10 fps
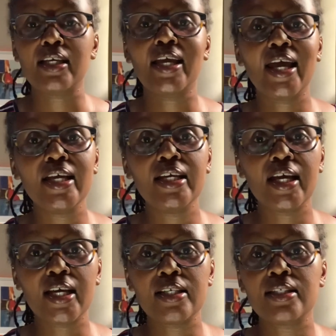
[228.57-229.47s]

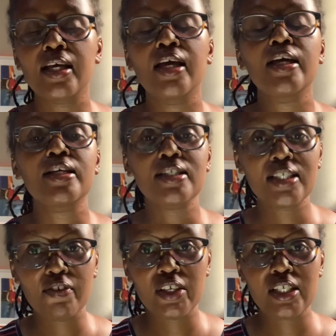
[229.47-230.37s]
KS
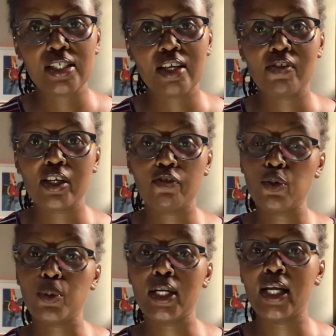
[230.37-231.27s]
77 if you
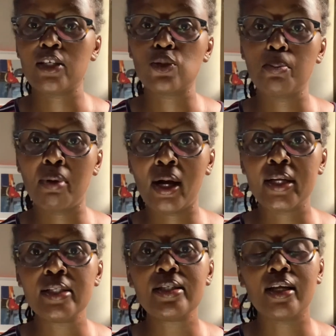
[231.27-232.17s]
would like to buy
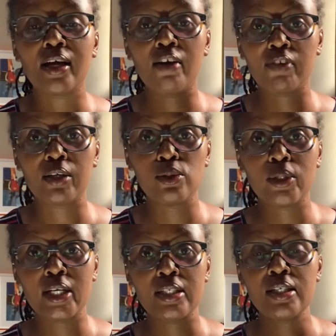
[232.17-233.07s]
it and have a look
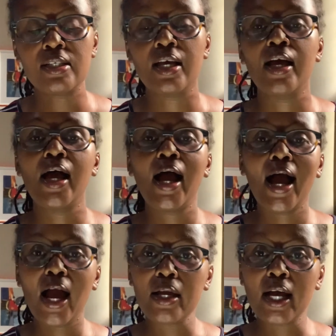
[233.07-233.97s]
at it. I
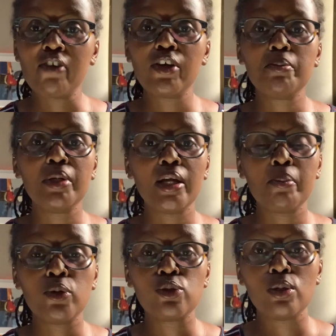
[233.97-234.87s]
haven't been able
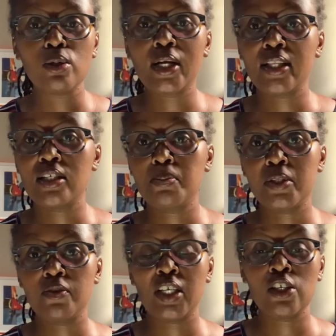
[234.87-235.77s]
to look at the
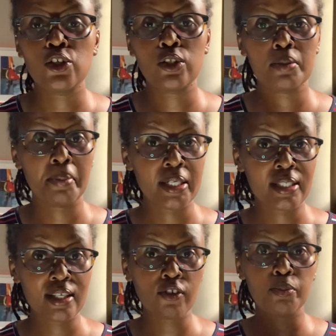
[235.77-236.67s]
specifications
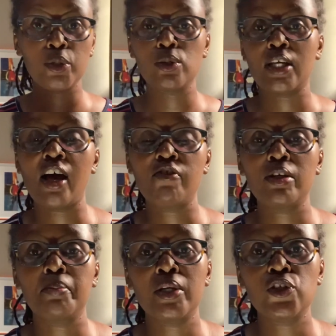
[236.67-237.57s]
myself because I haven't
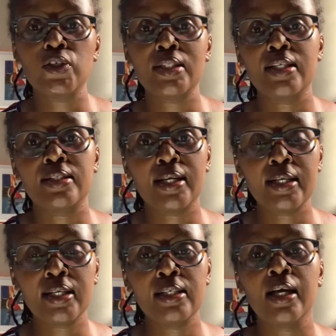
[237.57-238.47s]
purchased the
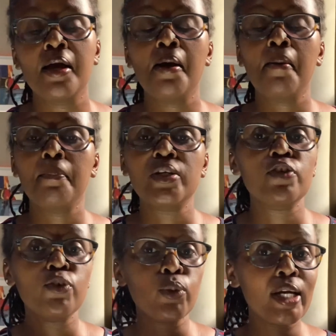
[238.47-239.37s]
standard, but if you
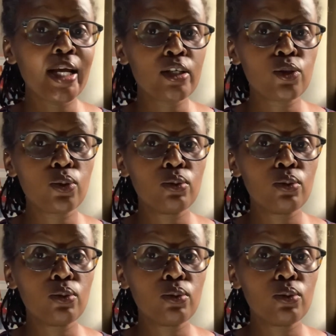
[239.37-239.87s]
would like to,